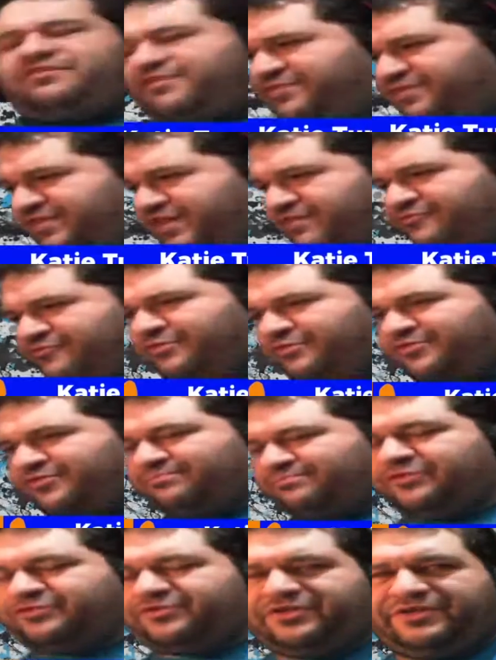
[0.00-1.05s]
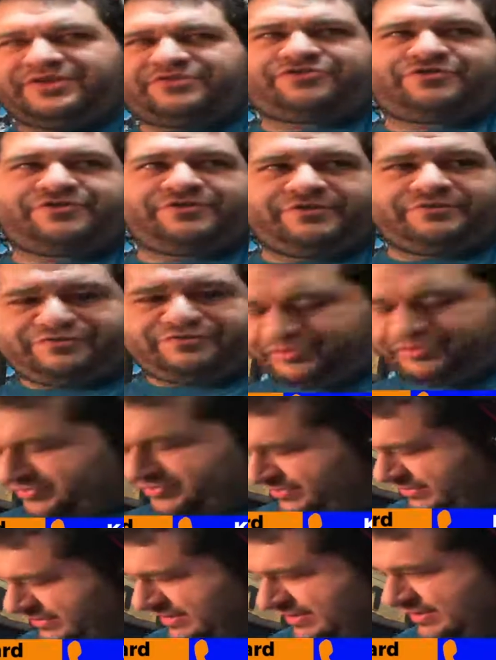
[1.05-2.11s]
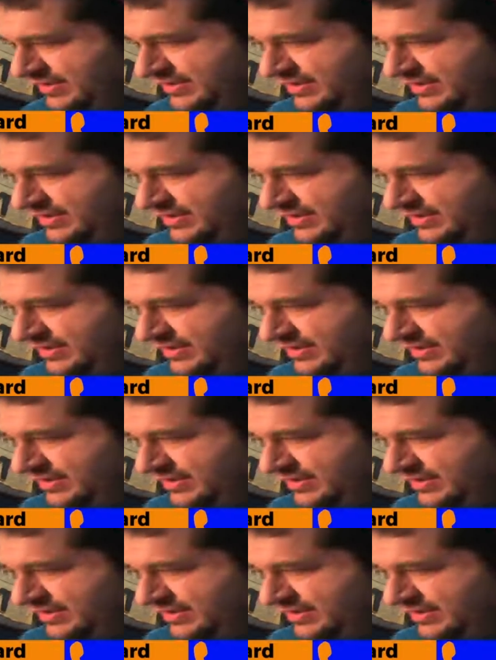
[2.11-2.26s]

as I say, of course, most of that's true. Of course,